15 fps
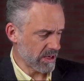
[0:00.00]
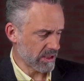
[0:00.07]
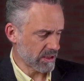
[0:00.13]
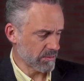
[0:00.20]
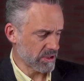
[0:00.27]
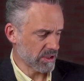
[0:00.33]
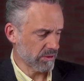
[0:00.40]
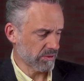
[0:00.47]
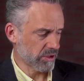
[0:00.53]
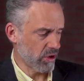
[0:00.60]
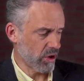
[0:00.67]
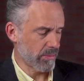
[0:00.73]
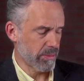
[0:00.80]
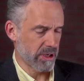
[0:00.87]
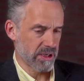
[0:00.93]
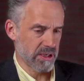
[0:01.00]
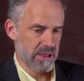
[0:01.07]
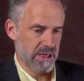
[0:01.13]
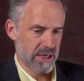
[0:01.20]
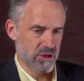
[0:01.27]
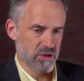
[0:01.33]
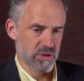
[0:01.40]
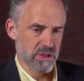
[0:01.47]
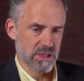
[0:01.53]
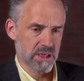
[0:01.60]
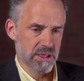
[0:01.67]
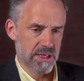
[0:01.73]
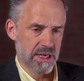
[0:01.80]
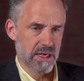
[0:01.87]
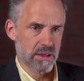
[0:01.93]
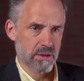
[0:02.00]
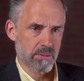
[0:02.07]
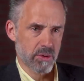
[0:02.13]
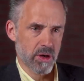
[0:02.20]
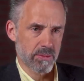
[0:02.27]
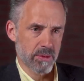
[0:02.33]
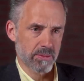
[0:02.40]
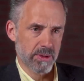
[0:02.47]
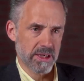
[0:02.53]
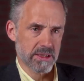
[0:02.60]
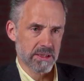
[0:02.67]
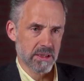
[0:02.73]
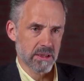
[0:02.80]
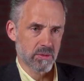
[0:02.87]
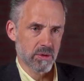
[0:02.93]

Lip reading: make themselves competent and dangerous and take their proper place in the